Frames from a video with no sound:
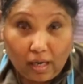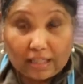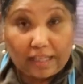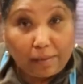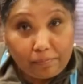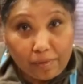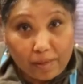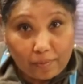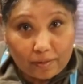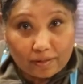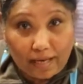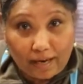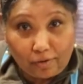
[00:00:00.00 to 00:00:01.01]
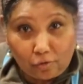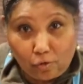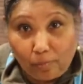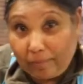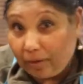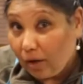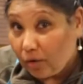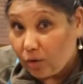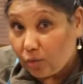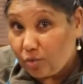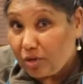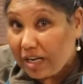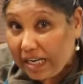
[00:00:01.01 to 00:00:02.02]
Some people say rhubarb goes
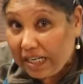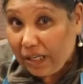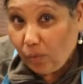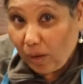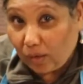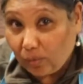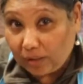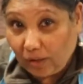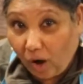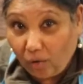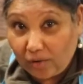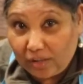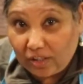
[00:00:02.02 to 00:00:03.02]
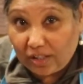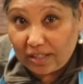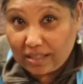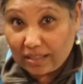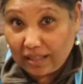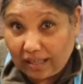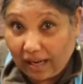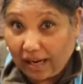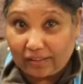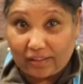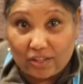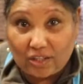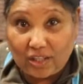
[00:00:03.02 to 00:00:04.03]
really well with oranges, and
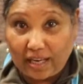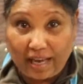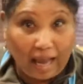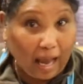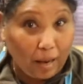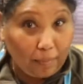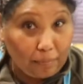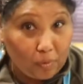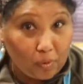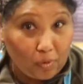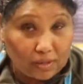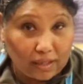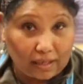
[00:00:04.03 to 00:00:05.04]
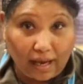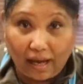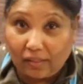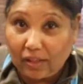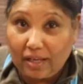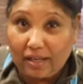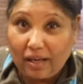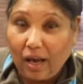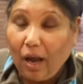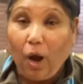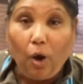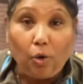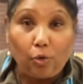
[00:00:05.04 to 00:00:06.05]
others say apples. And I think
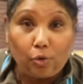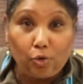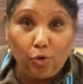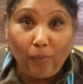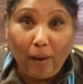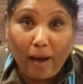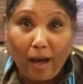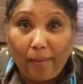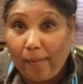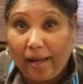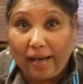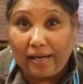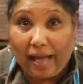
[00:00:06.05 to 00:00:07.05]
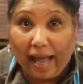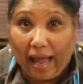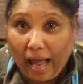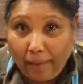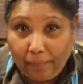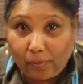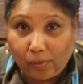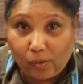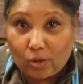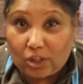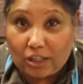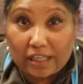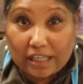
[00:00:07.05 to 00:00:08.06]
rhubarb and apple
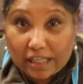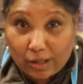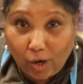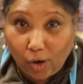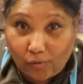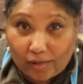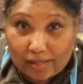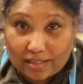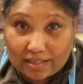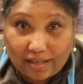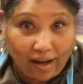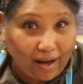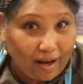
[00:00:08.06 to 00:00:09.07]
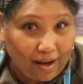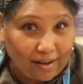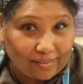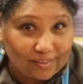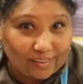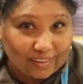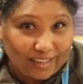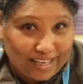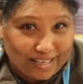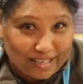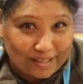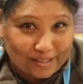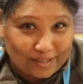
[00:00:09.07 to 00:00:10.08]
turnovers are the thing
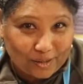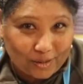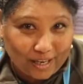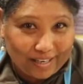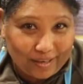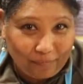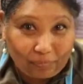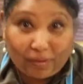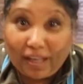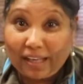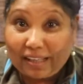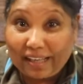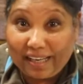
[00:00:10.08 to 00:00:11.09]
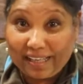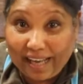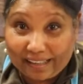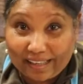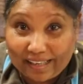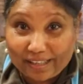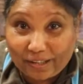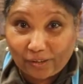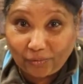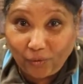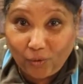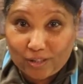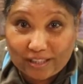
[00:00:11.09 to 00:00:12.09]
today. In Adelaide, of
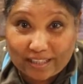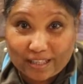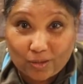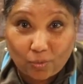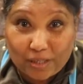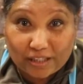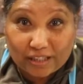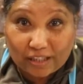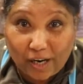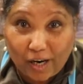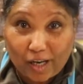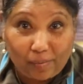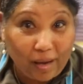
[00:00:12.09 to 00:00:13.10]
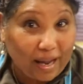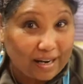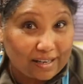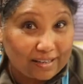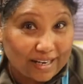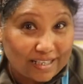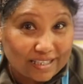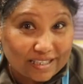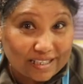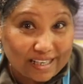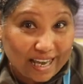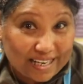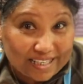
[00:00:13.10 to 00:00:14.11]
course, it is winter time, and let's get